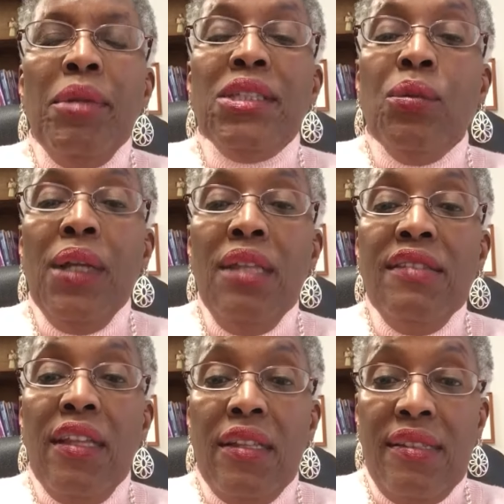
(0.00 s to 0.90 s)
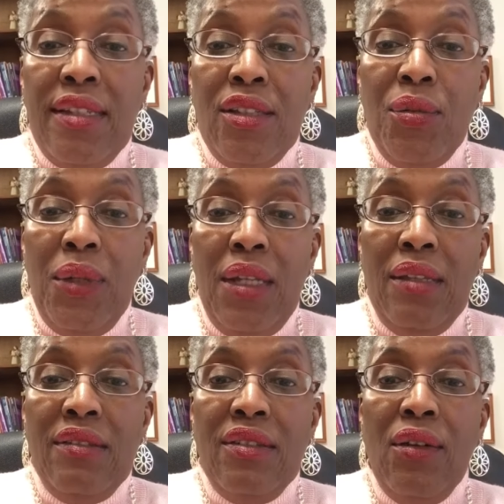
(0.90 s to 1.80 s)
of my twins had a set of
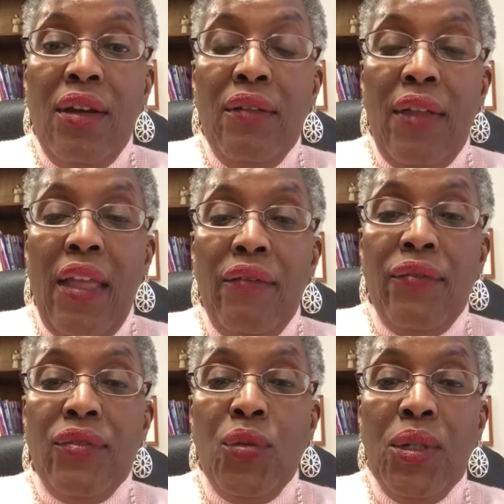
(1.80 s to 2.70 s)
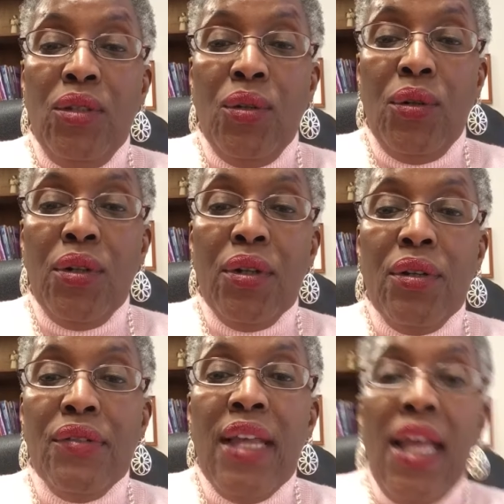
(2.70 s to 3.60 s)
twins. So I have twin
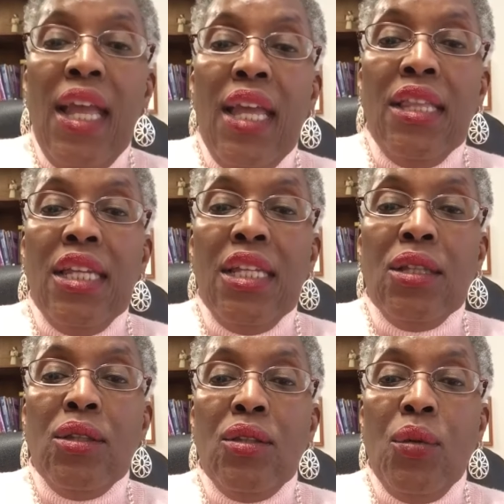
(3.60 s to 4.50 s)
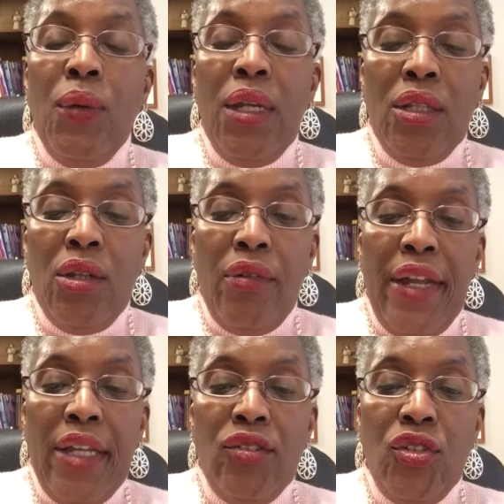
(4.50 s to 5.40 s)
daughters and then twin
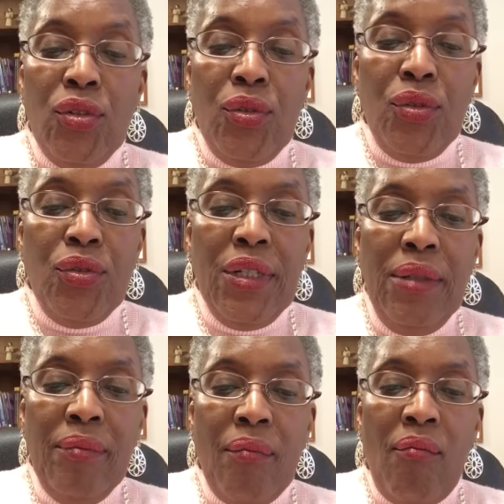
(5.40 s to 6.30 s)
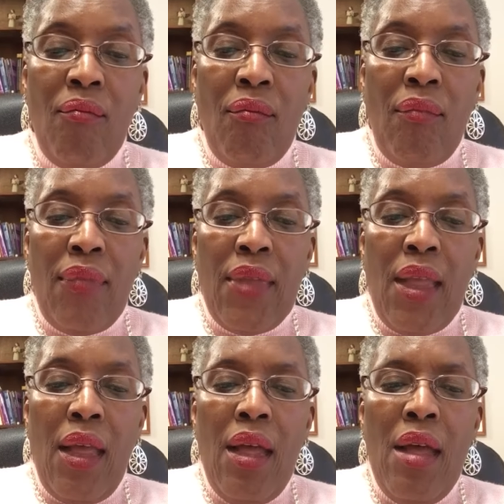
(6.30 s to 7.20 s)
grandchildren.
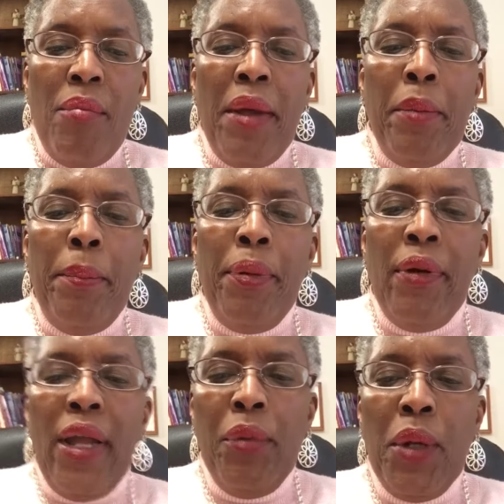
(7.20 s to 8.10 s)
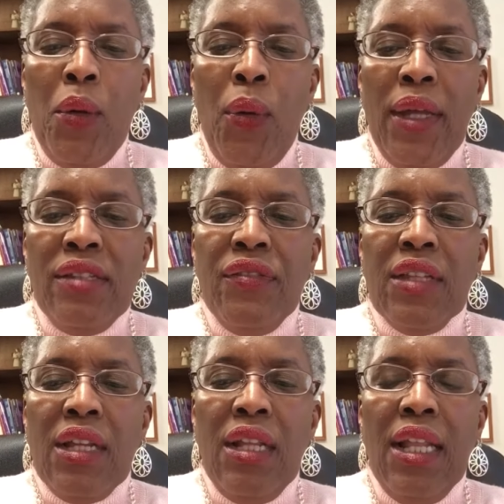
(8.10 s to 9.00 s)
Um, my prayer request for
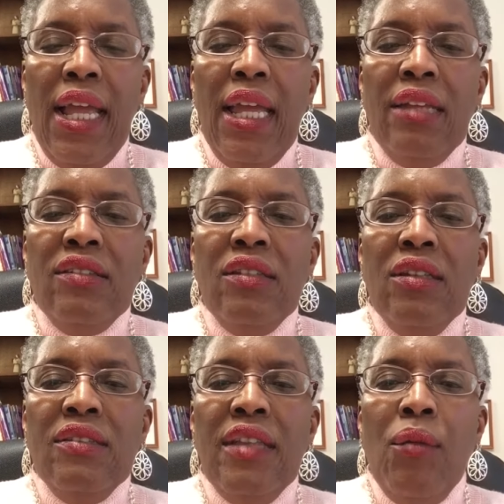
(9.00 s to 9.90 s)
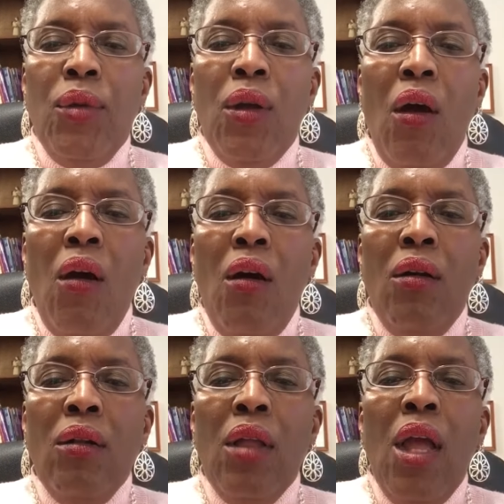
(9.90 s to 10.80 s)
the class is that we
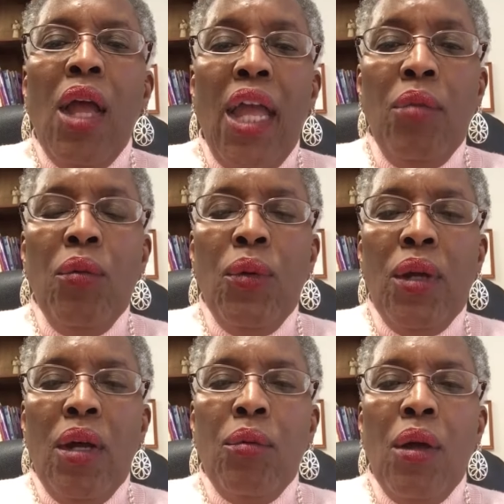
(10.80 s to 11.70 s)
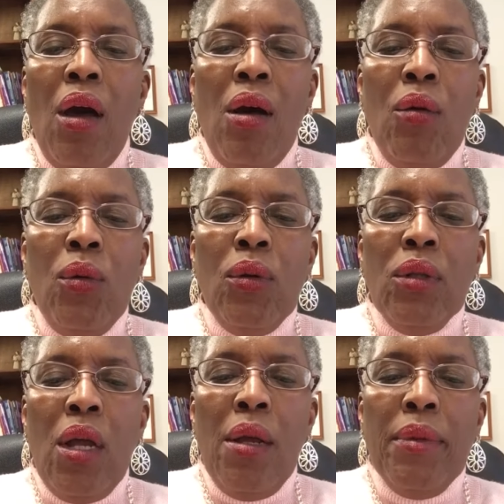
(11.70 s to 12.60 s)
all, and we will, we all
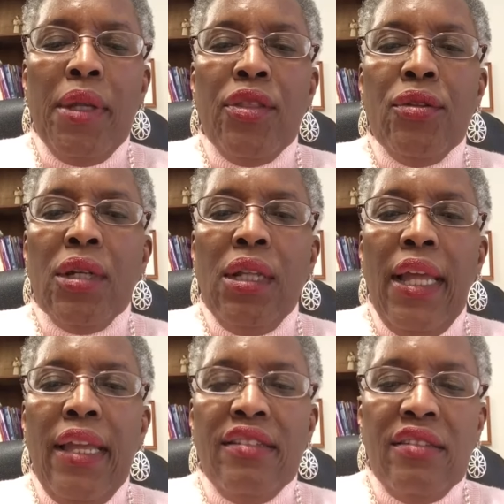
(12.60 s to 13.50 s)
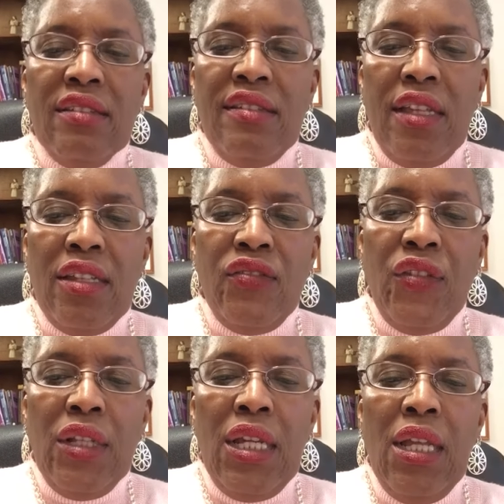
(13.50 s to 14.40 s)
will um, get through the class
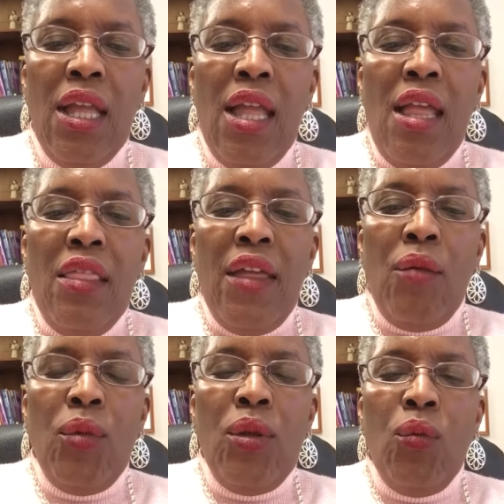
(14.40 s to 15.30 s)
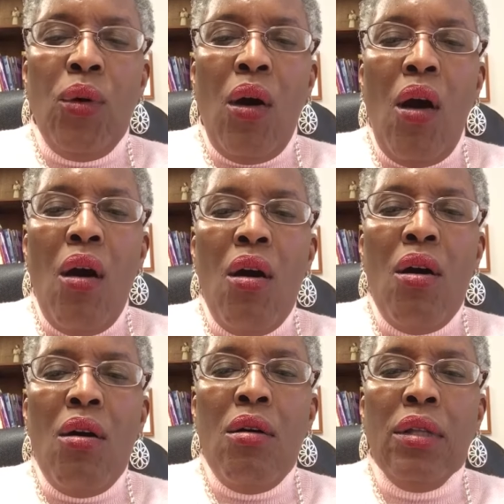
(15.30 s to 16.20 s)
successfully, that we will
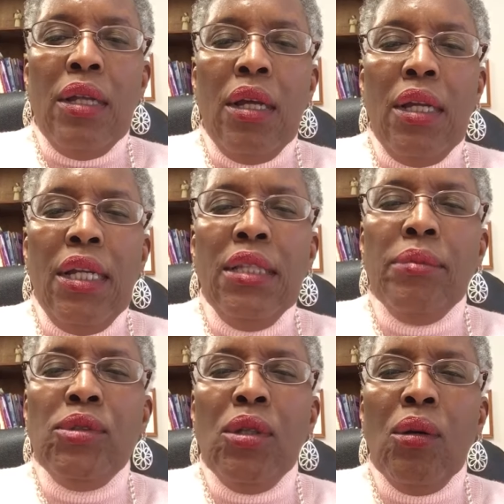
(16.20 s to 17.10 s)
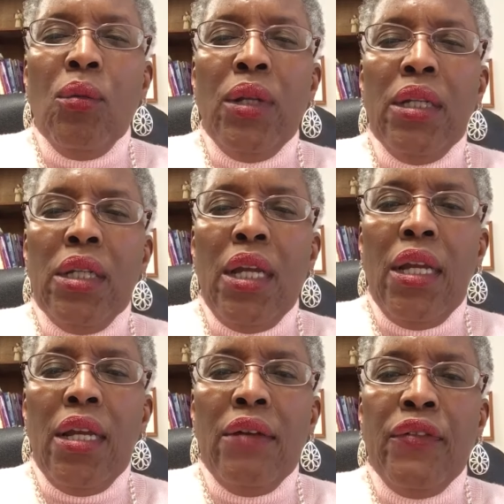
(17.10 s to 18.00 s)
all end up doing
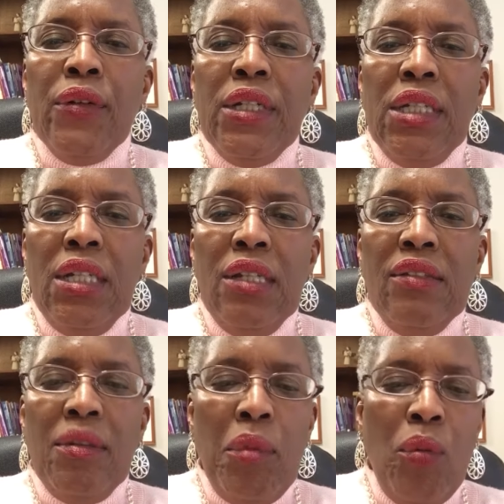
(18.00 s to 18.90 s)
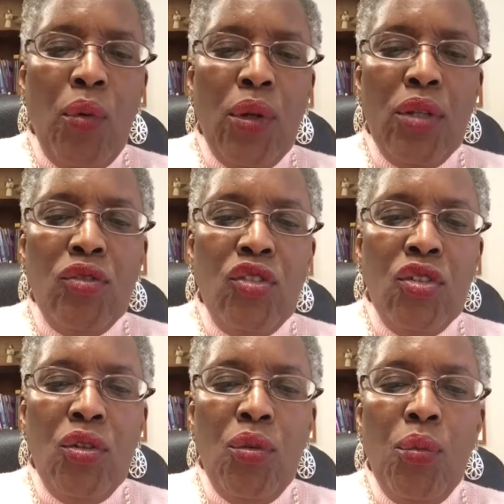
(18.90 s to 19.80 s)
whatever it is that we want to
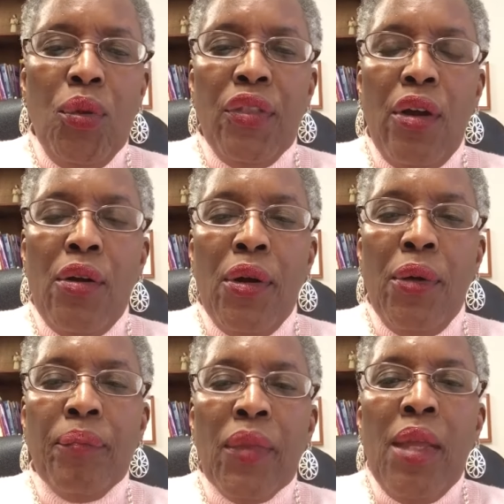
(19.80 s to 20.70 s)
do with our